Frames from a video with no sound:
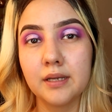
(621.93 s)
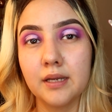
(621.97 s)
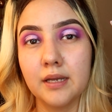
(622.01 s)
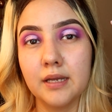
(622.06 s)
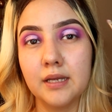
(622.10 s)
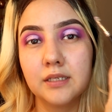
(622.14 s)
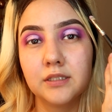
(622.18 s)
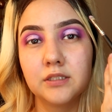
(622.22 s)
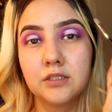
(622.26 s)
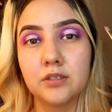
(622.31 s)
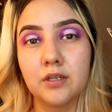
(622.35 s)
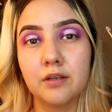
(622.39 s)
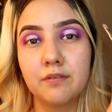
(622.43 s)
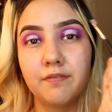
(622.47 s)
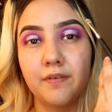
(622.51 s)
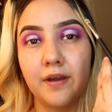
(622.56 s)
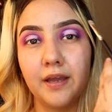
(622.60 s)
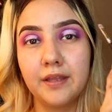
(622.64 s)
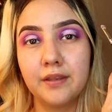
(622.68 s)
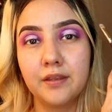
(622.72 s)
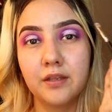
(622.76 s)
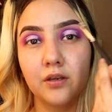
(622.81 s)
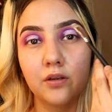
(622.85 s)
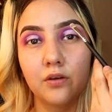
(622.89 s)
is to
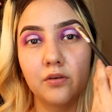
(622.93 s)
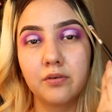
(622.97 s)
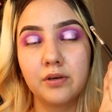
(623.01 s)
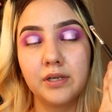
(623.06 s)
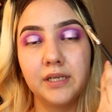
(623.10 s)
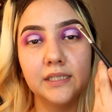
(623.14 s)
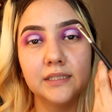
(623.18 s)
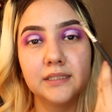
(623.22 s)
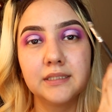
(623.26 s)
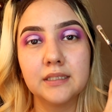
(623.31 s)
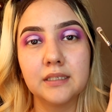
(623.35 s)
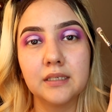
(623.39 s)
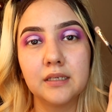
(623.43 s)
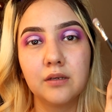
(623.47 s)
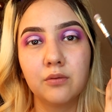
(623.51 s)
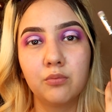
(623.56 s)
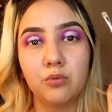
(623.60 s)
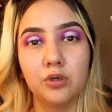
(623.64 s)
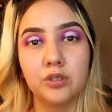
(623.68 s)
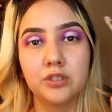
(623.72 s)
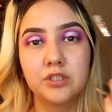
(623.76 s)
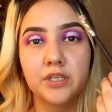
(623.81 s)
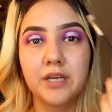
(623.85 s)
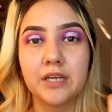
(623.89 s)
define the crease, and
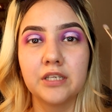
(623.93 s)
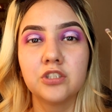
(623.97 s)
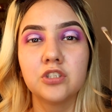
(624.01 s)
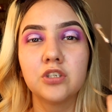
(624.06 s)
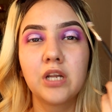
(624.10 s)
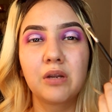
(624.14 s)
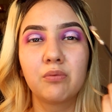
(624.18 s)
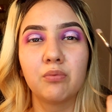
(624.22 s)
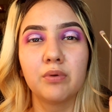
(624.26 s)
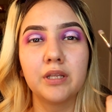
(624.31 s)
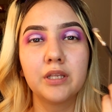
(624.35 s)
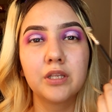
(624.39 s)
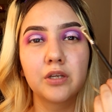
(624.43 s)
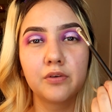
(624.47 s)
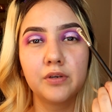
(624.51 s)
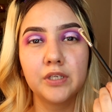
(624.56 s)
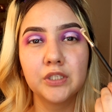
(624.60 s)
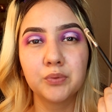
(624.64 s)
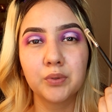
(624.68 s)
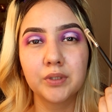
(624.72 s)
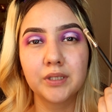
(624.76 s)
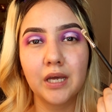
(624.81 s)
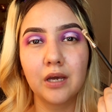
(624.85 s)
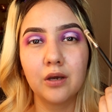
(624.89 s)
well, to get into like really the crease
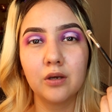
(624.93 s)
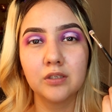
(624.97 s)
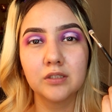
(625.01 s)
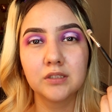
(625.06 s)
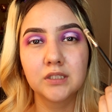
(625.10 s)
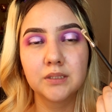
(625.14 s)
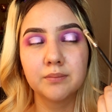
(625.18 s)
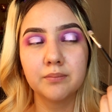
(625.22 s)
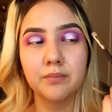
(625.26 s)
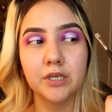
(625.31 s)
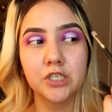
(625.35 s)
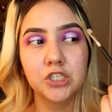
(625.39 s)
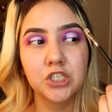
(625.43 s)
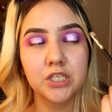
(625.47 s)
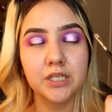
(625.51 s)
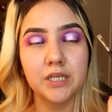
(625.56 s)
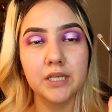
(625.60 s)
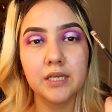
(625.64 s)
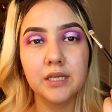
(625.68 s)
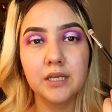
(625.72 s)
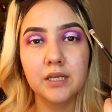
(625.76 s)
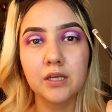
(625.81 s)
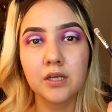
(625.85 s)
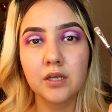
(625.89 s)
without smudging
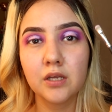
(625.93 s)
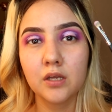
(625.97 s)
it